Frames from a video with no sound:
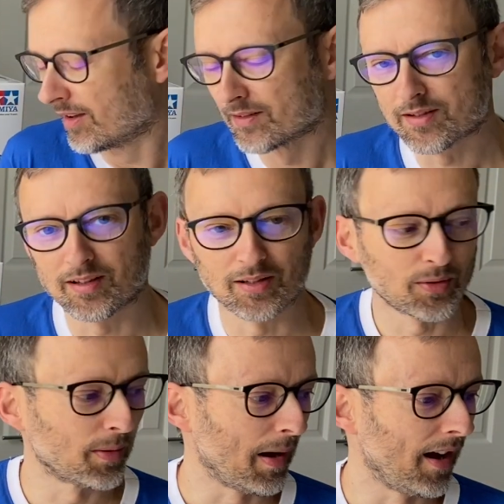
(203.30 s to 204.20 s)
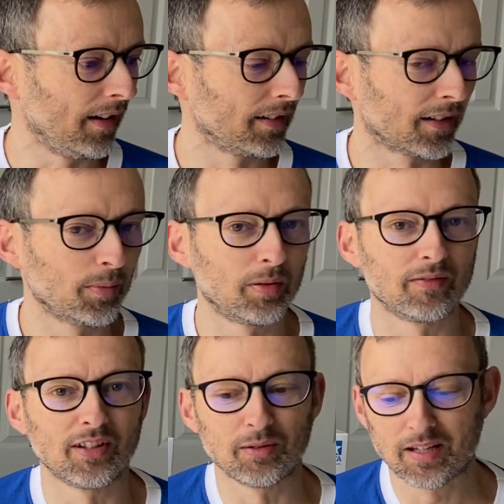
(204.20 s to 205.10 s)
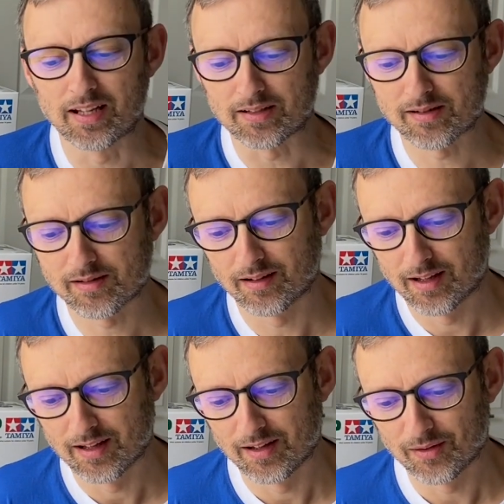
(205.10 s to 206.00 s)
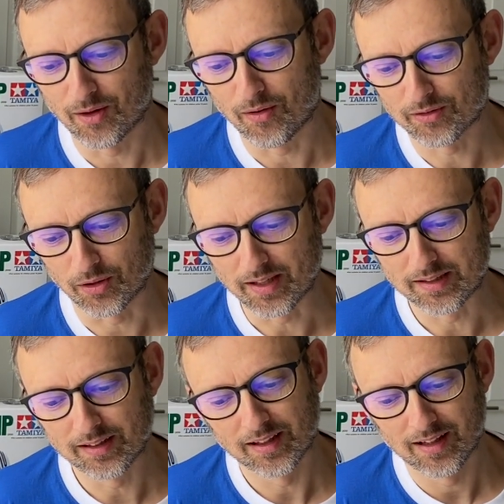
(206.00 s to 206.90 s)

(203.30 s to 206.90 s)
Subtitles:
Just going to talk about a couple of new kits that I've got in.